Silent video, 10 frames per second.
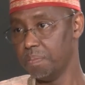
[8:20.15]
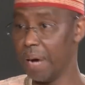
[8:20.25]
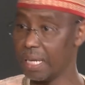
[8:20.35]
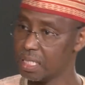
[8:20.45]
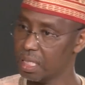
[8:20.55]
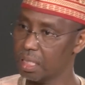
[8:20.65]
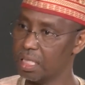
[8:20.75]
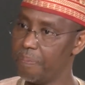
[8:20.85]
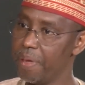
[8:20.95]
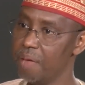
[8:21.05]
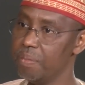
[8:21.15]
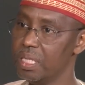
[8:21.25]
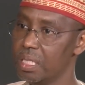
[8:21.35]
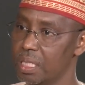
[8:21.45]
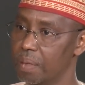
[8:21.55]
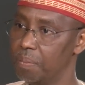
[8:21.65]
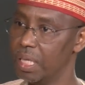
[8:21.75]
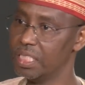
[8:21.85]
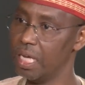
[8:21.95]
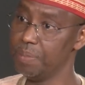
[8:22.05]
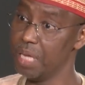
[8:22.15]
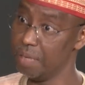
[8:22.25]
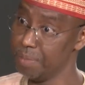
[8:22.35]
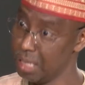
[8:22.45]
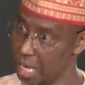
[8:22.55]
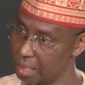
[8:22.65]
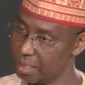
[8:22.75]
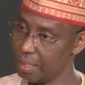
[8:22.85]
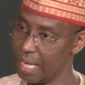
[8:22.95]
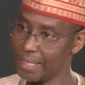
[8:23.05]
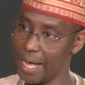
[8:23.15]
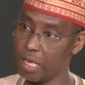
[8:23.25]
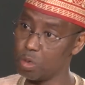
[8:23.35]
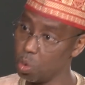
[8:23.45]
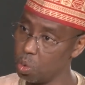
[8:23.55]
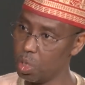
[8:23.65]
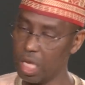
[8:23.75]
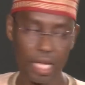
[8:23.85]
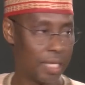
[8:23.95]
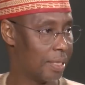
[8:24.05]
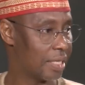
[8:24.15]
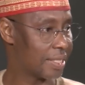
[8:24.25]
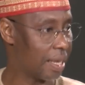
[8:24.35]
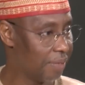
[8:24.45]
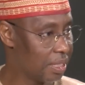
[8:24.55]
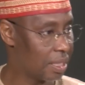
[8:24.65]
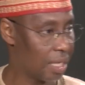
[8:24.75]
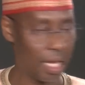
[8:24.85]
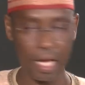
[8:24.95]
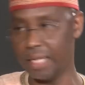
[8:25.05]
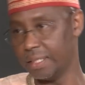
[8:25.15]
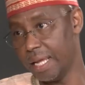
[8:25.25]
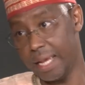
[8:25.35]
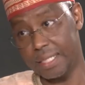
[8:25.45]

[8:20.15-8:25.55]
But the Femi Gbajabiamila that I know in the 7th and the Earth